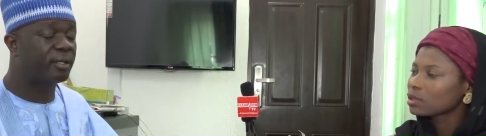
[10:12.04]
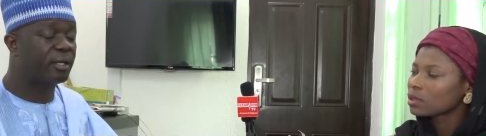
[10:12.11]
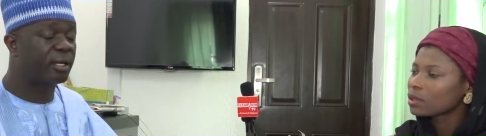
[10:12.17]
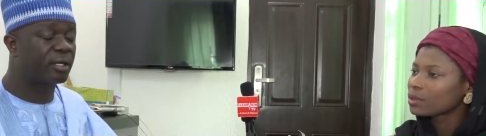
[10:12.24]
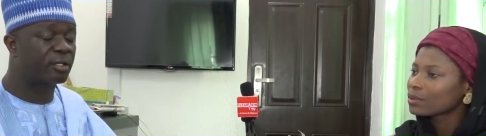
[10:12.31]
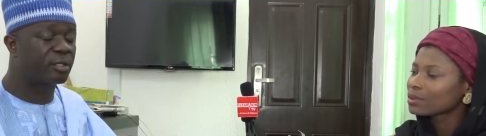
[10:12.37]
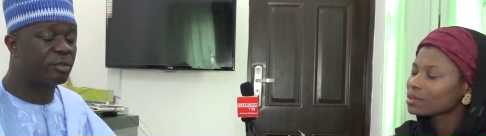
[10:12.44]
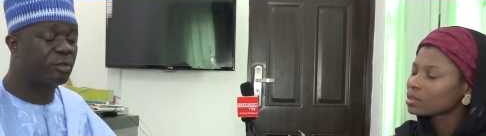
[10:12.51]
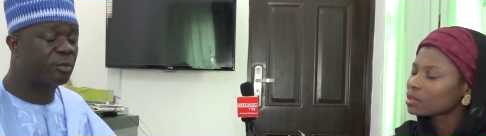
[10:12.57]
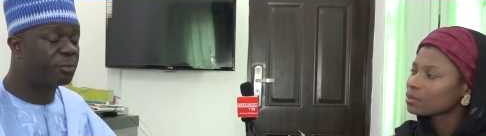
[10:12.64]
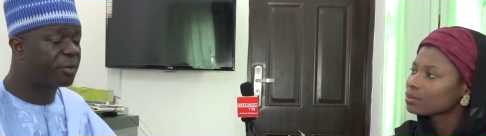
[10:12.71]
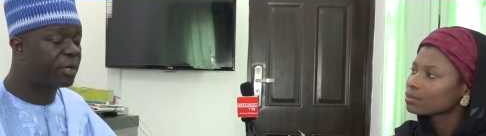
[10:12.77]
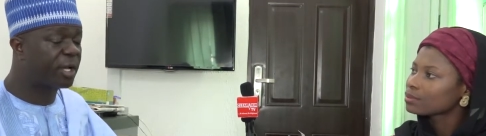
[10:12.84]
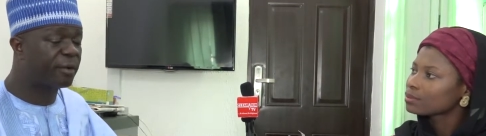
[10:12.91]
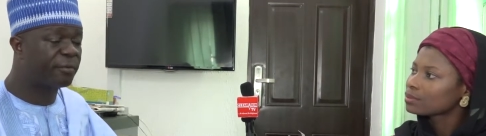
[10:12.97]
Speaker 1: there is no
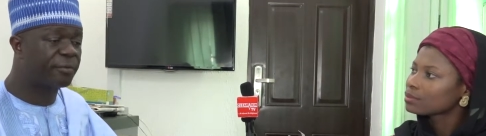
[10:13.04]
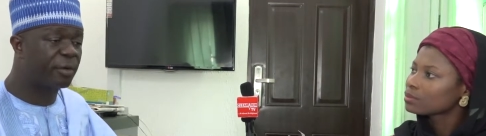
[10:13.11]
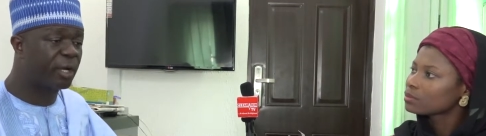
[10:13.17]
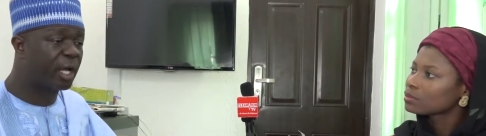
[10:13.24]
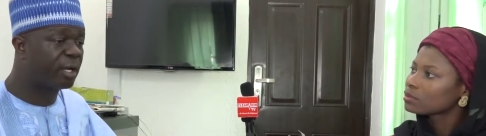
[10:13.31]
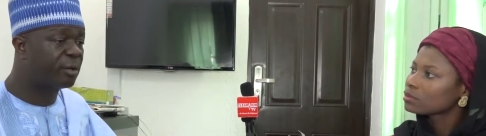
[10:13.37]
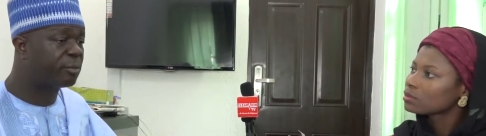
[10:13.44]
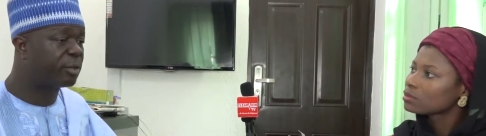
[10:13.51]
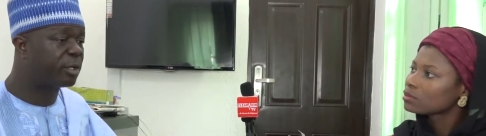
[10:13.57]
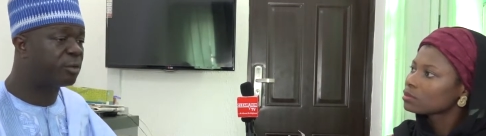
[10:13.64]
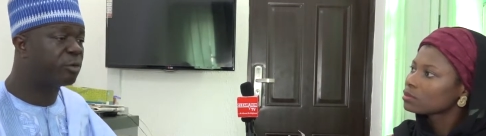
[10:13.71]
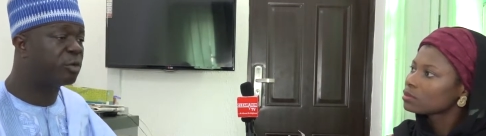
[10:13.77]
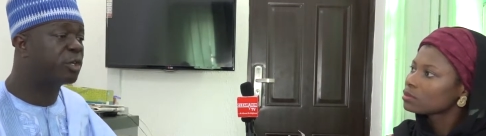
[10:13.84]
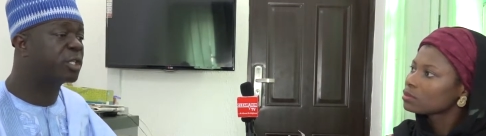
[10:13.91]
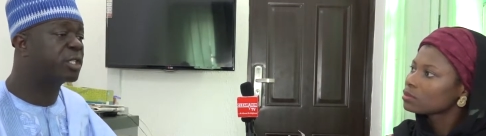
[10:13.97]
prayer for anybody
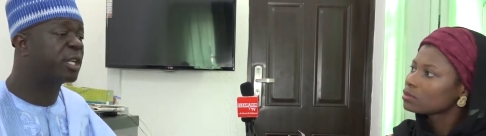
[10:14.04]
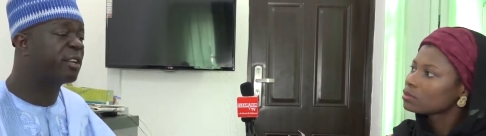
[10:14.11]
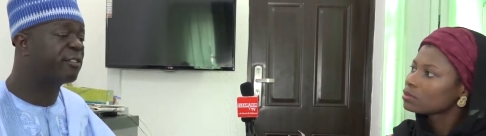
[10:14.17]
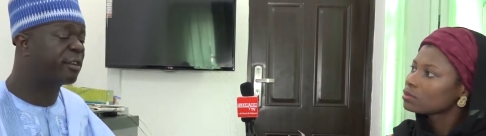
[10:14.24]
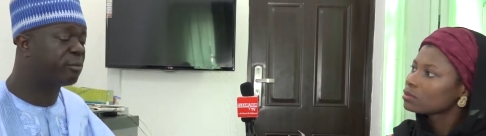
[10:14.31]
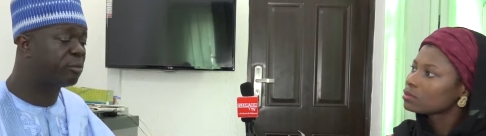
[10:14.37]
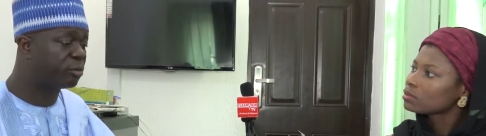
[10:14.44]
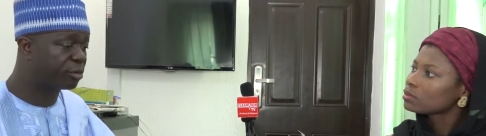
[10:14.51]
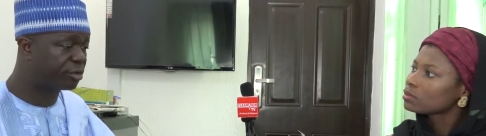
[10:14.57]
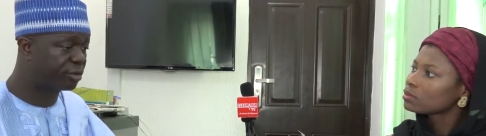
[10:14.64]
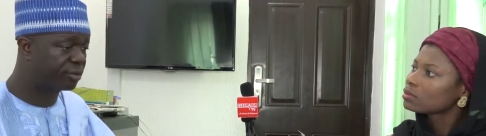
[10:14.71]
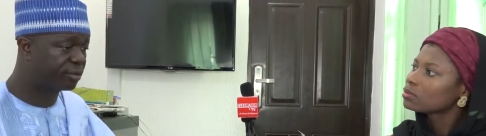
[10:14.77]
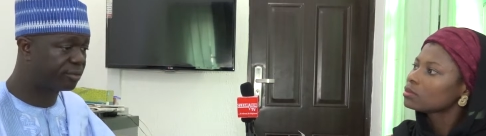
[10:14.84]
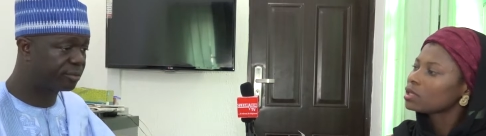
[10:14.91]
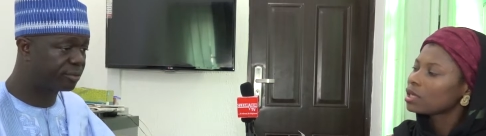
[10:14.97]
who doesn't have ablution
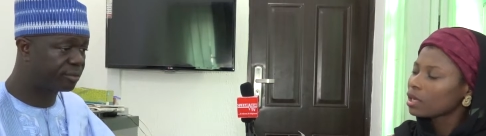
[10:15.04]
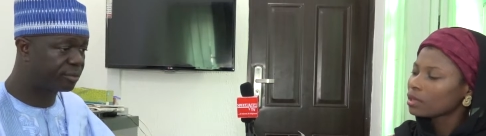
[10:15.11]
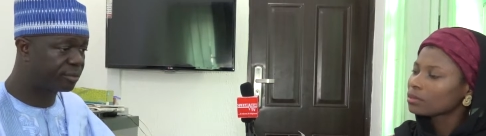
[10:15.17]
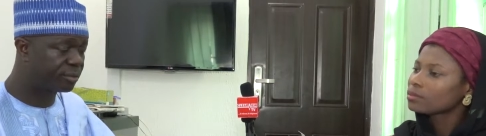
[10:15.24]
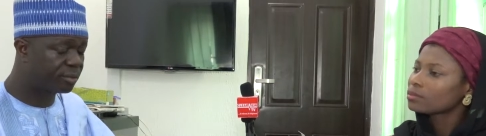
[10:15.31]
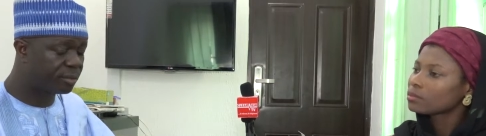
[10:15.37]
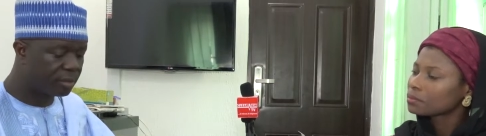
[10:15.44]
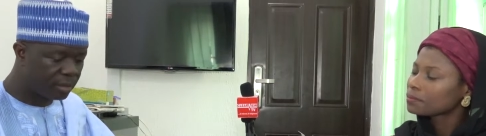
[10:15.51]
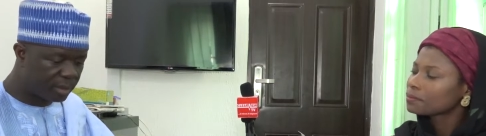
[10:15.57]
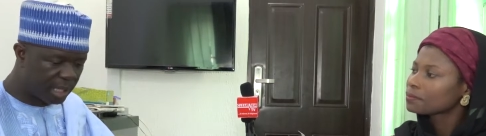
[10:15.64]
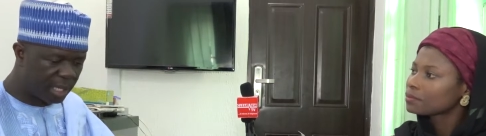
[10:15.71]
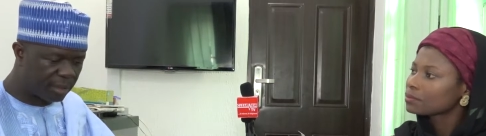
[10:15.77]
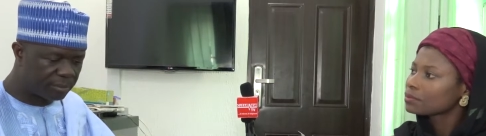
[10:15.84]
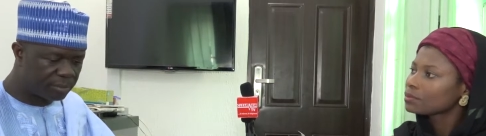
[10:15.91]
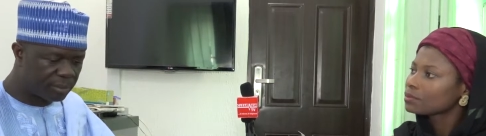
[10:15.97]
yeah
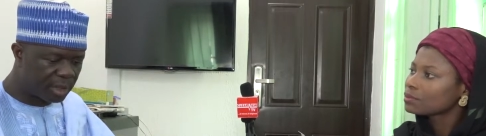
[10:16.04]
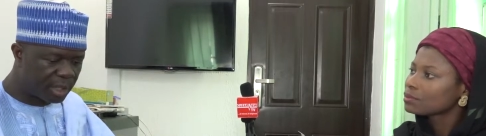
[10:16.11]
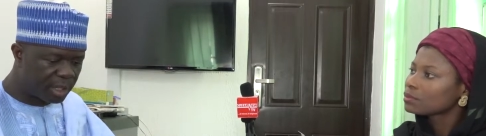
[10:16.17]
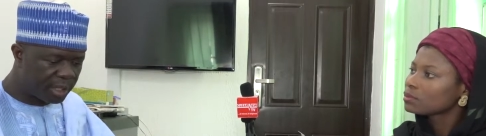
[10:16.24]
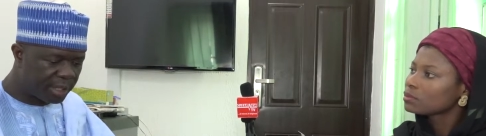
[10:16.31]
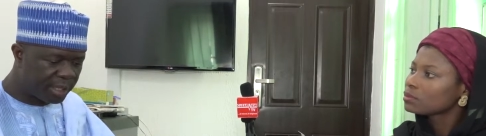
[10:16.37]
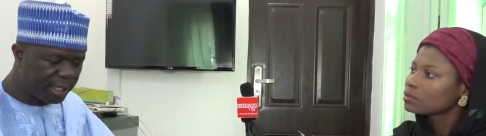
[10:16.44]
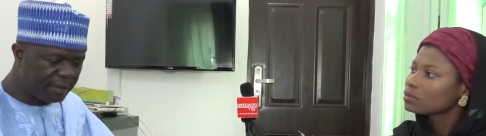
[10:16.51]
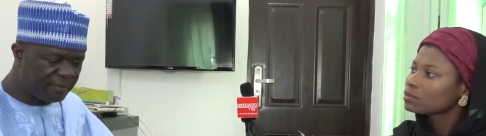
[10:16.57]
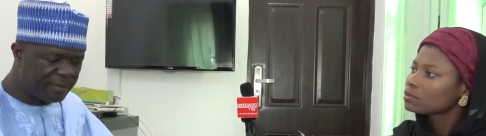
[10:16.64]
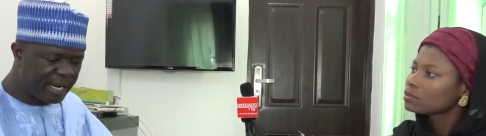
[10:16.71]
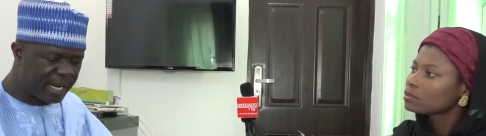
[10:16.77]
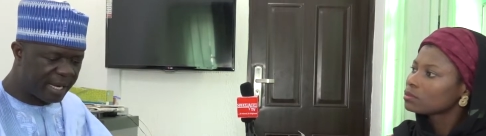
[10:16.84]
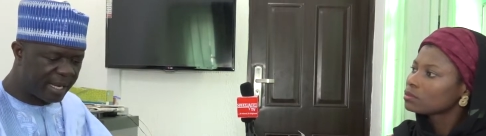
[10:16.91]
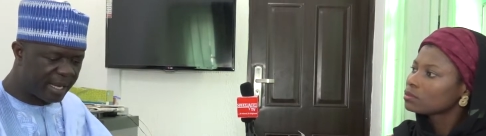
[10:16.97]
now if
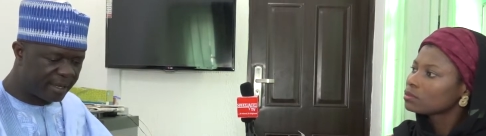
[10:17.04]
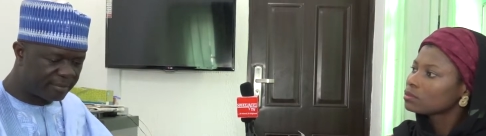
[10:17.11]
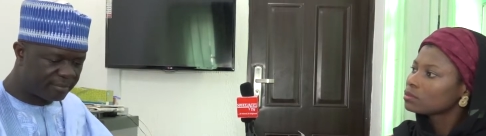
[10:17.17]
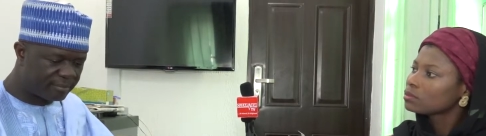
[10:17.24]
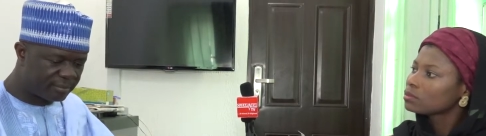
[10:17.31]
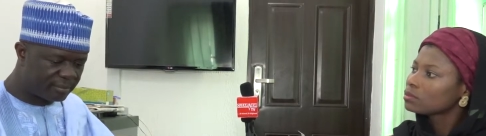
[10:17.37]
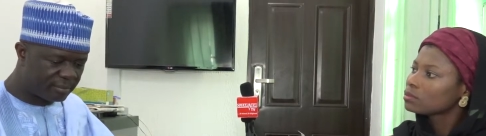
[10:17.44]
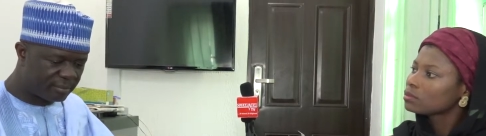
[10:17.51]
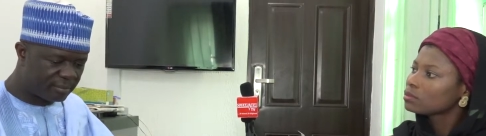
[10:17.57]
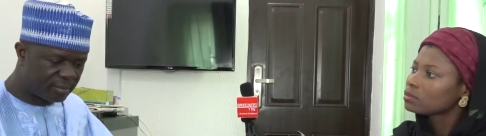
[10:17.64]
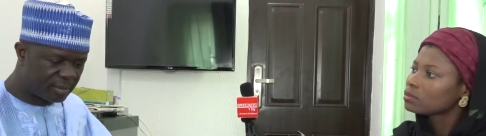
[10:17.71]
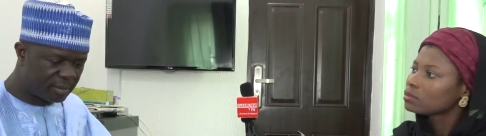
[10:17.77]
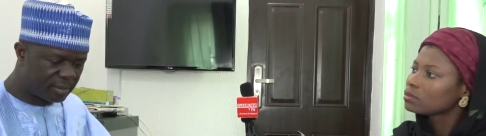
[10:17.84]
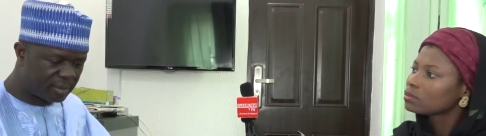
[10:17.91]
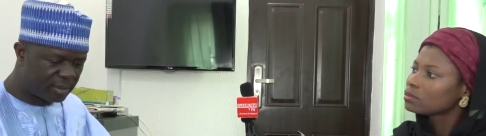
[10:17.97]
there are
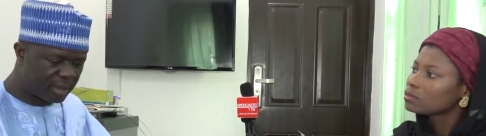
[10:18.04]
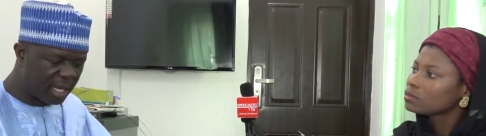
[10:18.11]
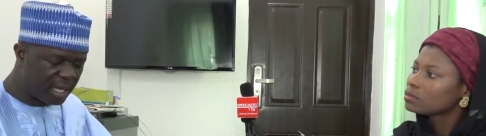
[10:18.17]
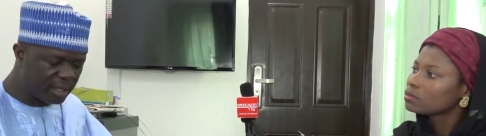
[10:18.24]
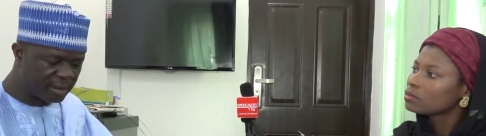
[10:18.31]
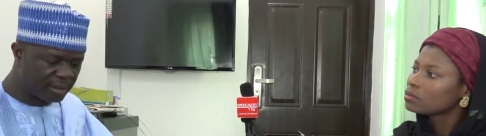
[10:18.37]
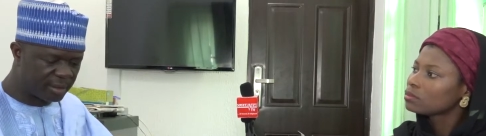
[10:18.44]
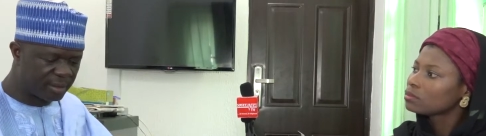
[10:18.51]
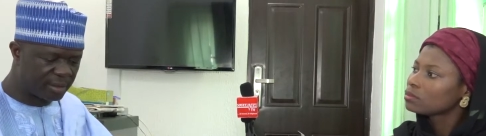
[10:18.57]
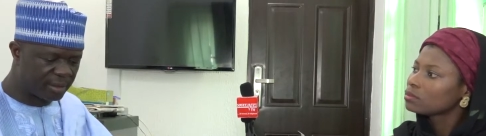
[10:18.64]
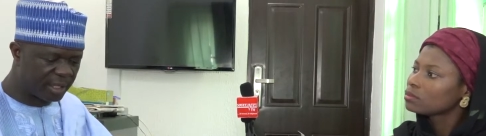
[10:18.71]
things,